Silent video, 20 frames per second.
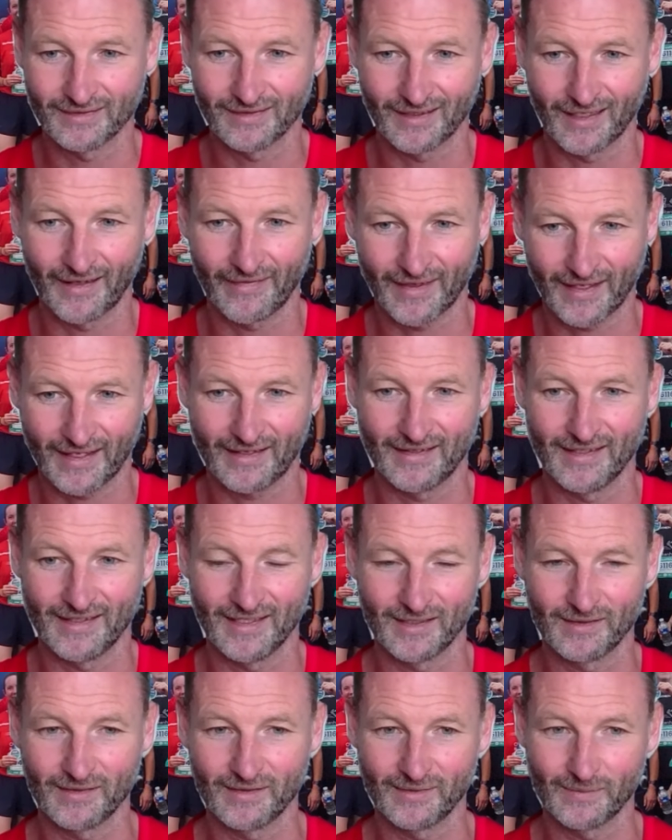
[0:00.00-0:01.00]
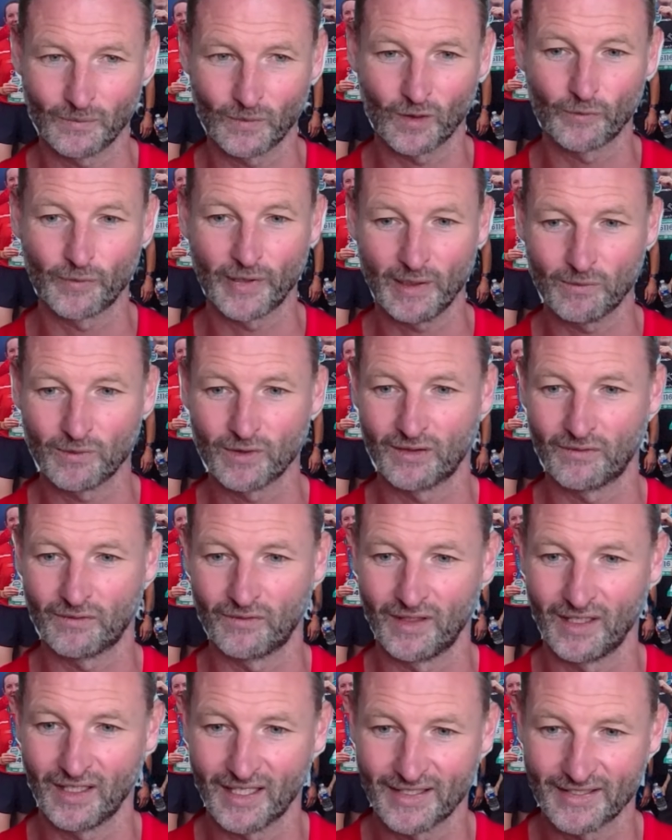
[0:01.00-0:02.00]
I think that what people don't
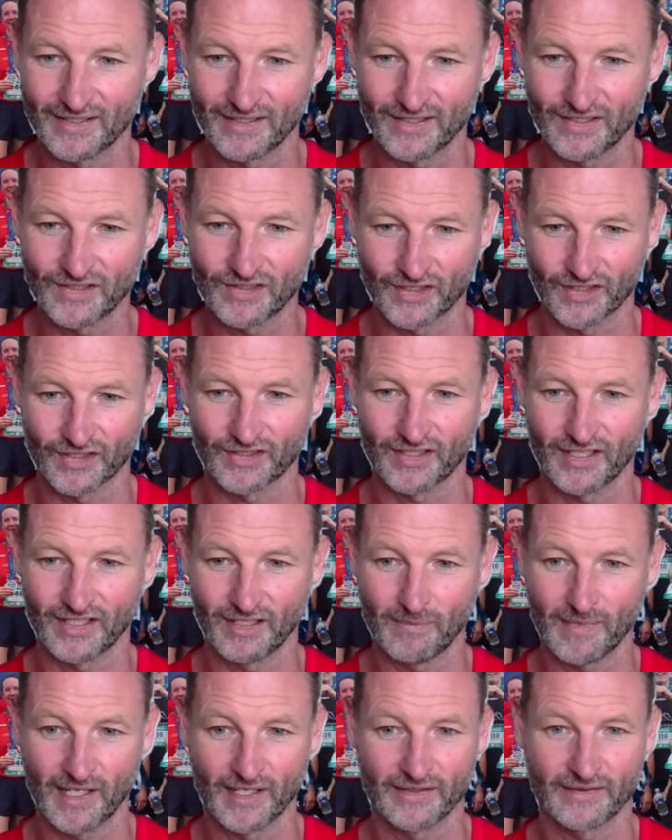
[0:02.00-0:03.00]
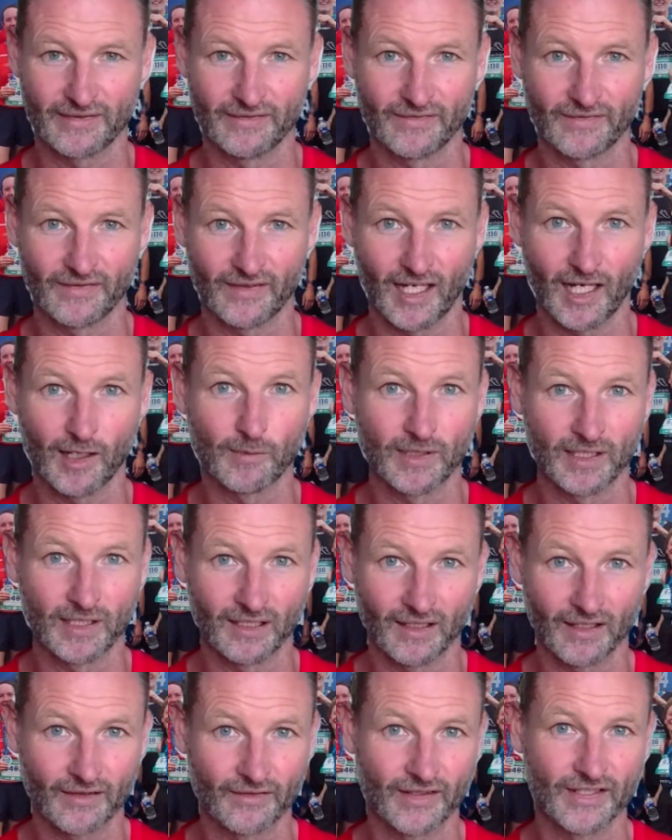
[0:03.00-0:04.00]
realise is just the amount of
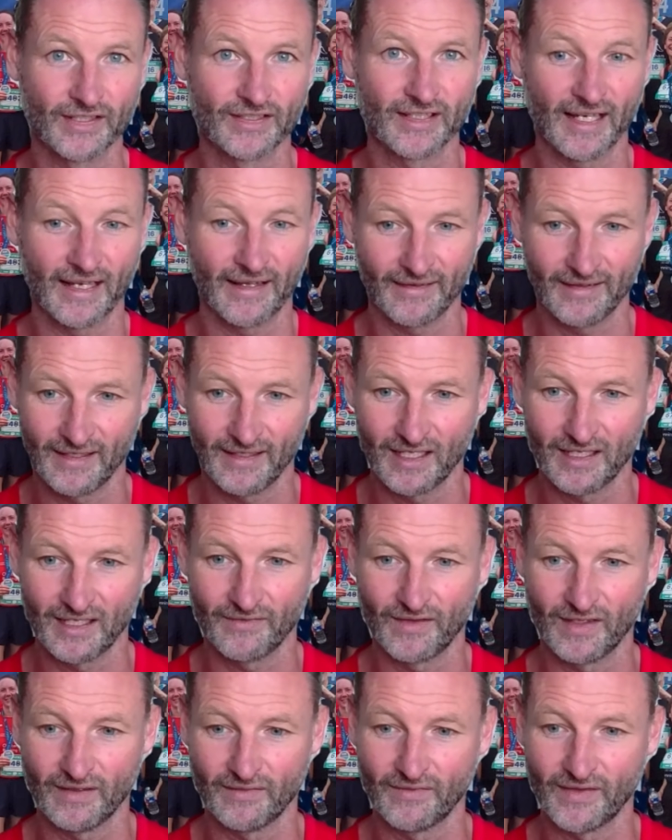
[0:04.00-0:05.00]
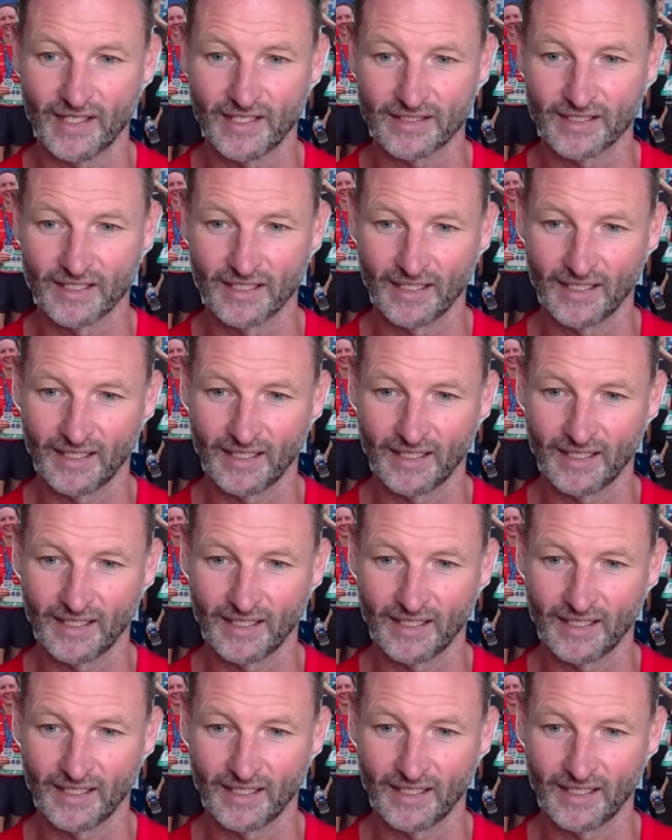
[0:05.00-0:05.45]
uphill there is at the end of the event,